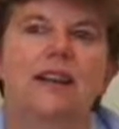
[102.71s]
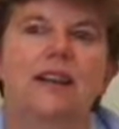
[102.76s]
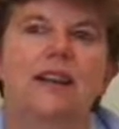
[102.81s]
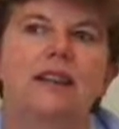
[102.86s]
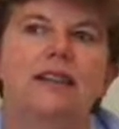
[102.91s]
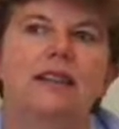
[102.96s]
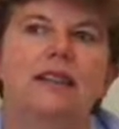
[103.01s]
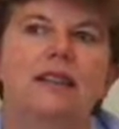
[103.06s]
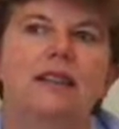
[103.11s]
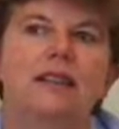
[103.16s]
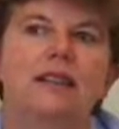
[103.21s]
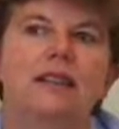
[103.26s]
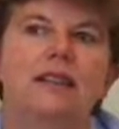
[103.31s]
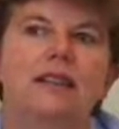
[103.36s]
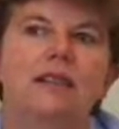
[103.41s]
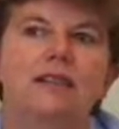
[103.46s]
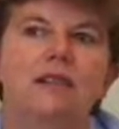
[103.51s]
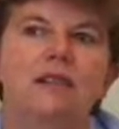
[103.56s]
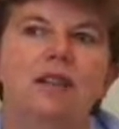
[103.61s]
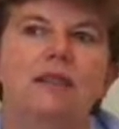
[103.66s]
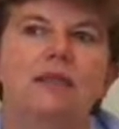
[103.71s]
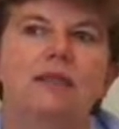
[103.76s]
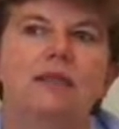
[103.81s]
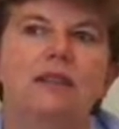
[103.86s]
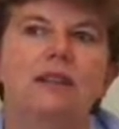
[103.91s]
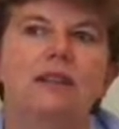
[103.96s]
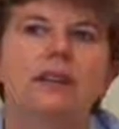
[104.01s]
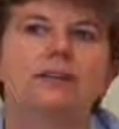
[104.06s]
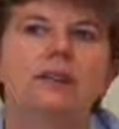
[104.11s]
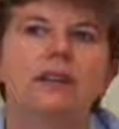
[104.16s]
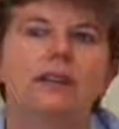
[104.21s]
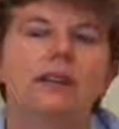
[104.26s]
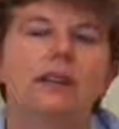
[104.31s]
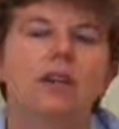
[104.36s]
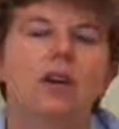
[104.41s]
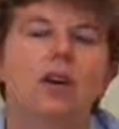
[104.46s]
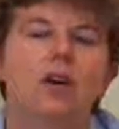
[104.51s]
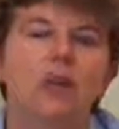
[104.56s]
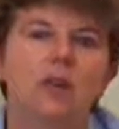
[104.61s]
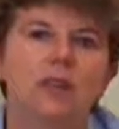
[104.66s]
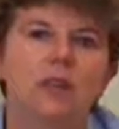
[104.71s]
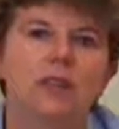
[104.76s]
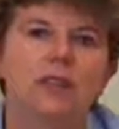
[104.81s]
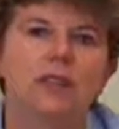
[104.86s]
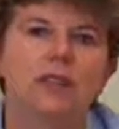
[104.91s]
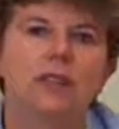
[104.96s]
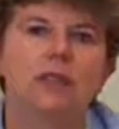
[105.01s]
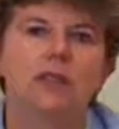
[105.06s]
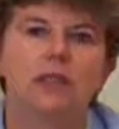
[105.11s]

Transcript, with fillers: and he is looking very, very old,